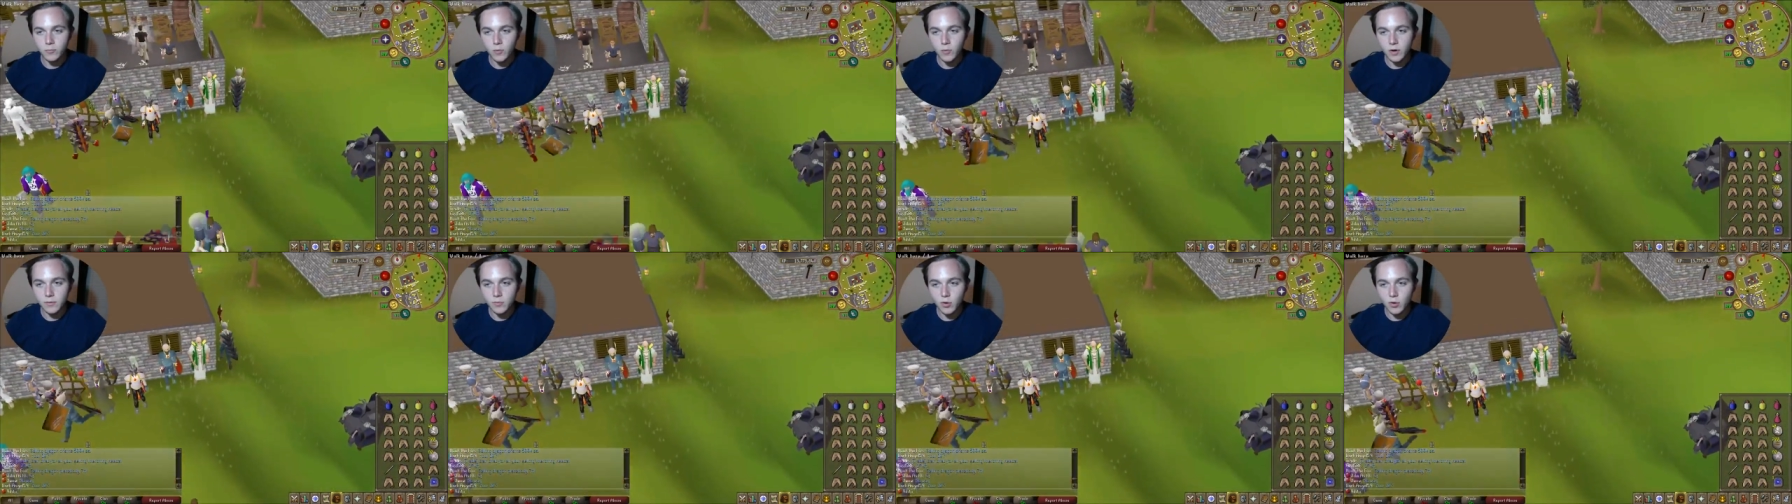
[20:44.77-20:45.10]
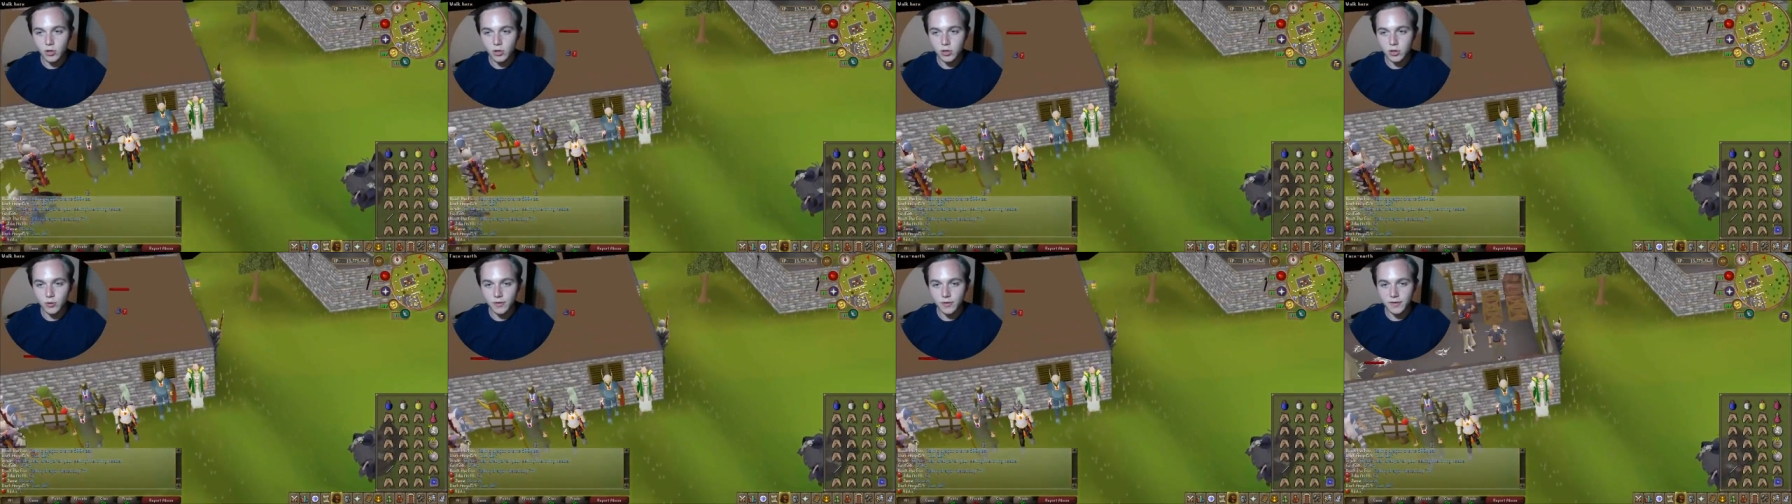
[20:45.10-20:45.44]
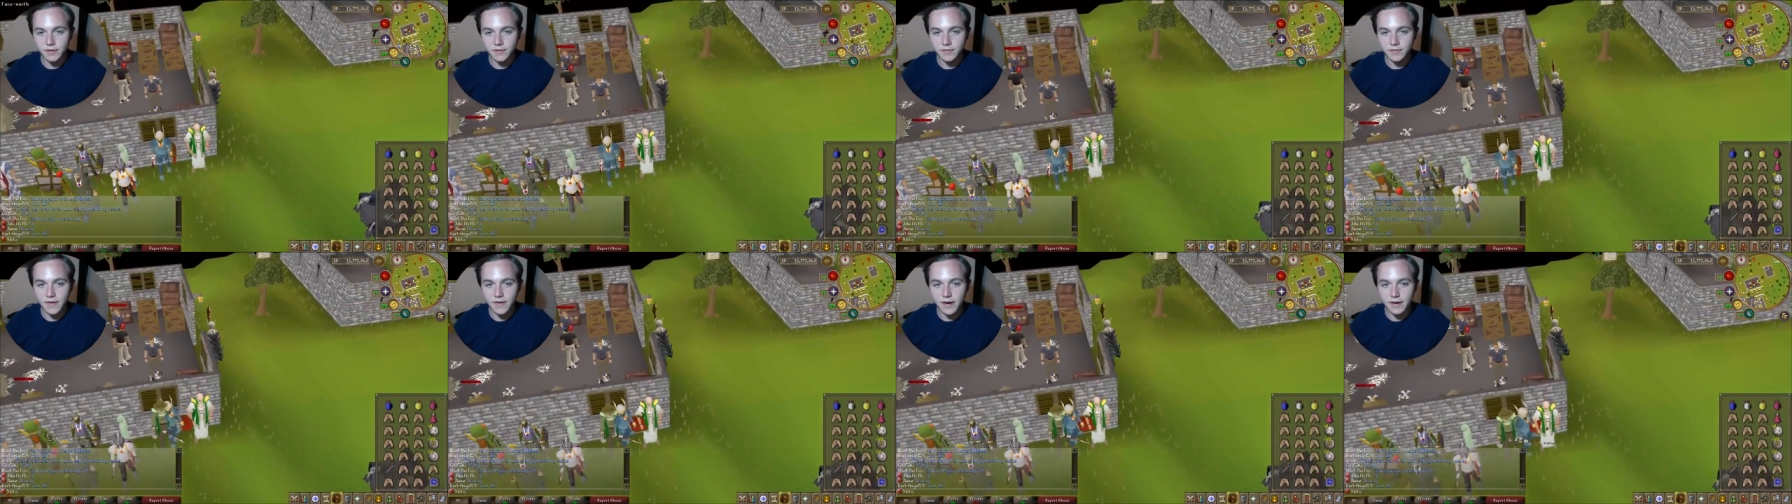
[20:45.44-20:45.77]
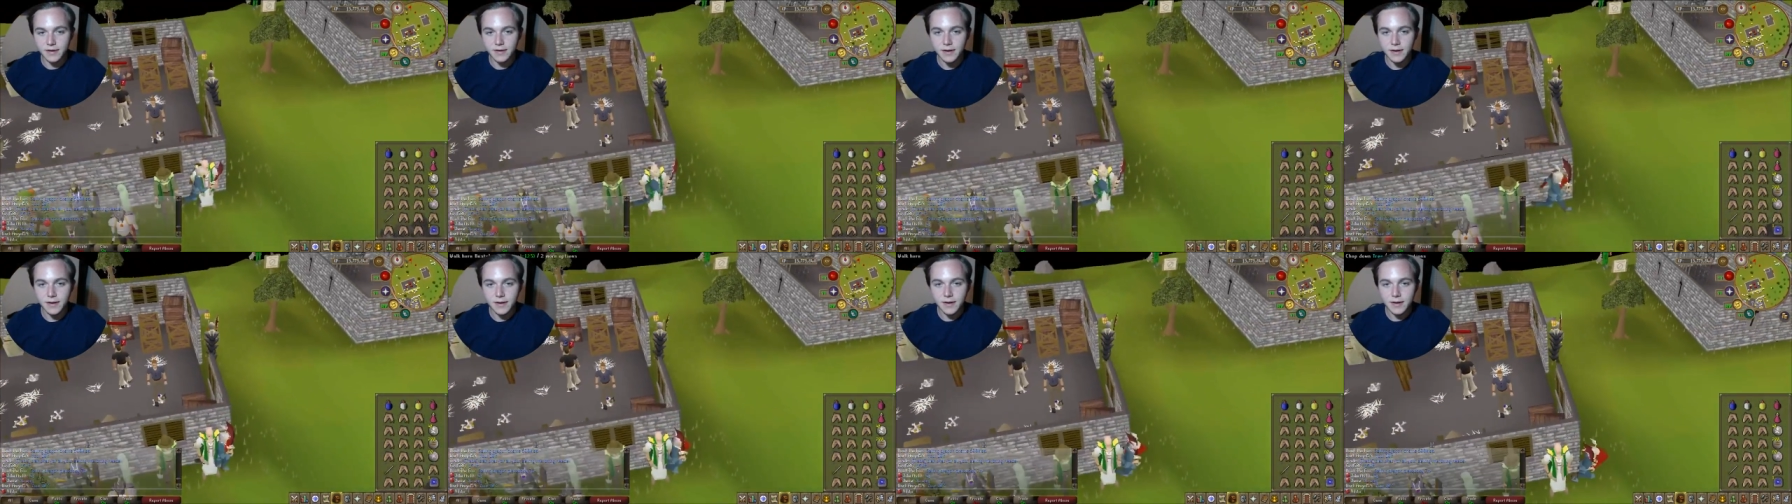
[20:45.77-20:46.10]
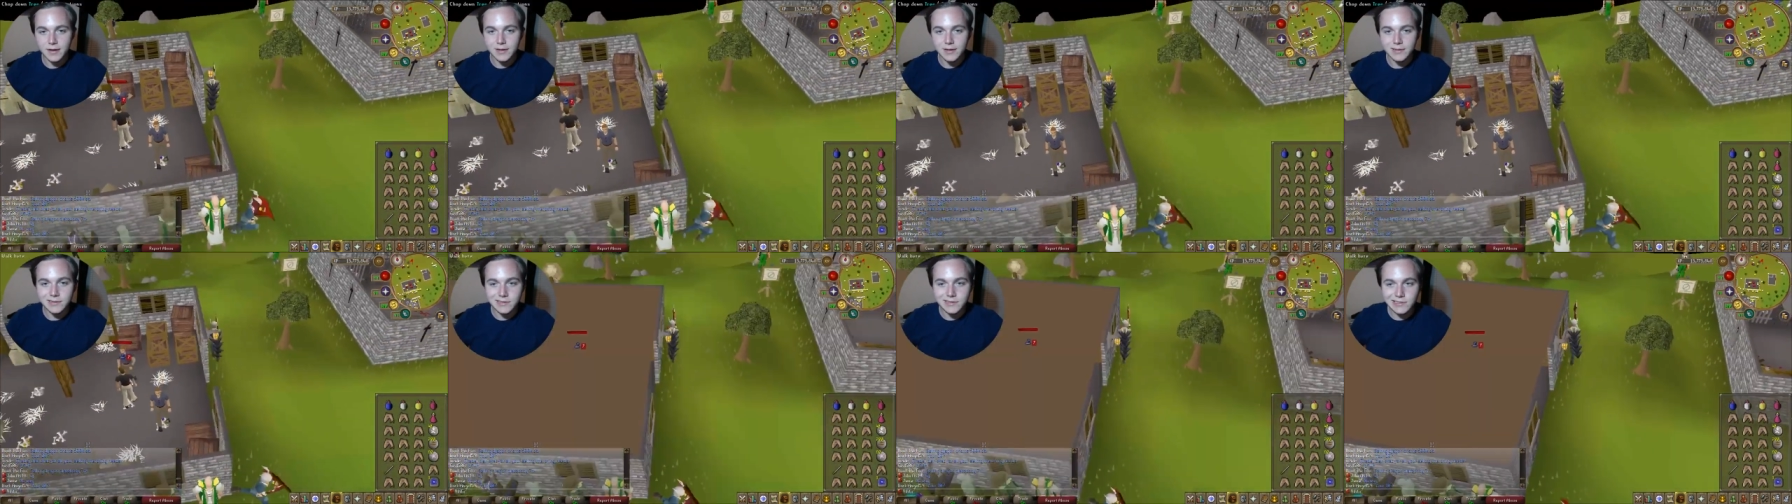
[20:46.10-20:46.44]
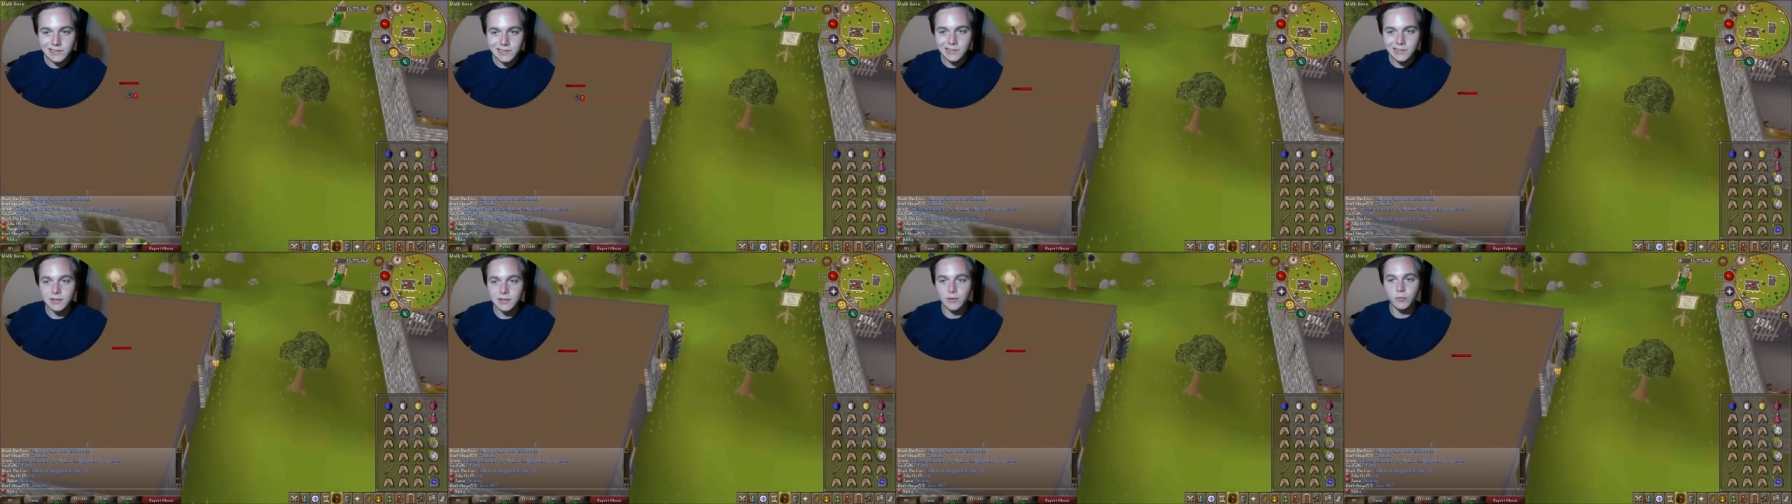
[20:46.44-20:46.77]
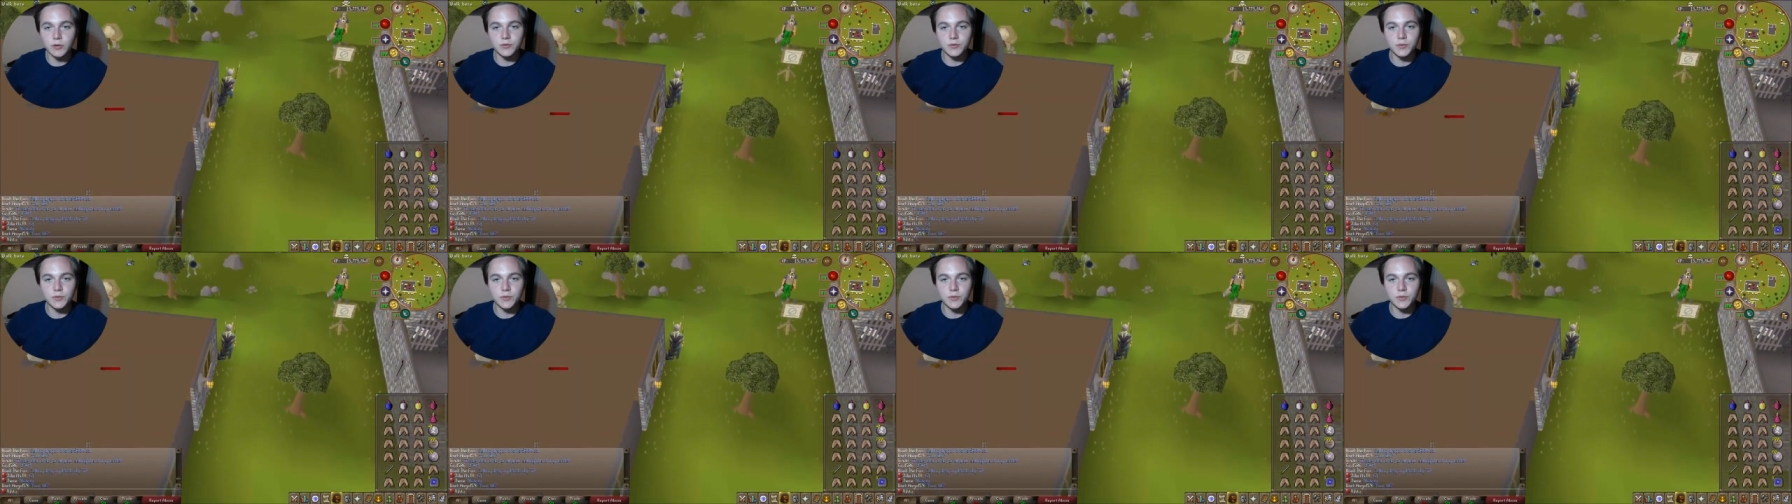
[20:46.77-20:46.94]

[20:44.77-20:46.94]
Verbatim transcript: one more glorious fight. Ugh,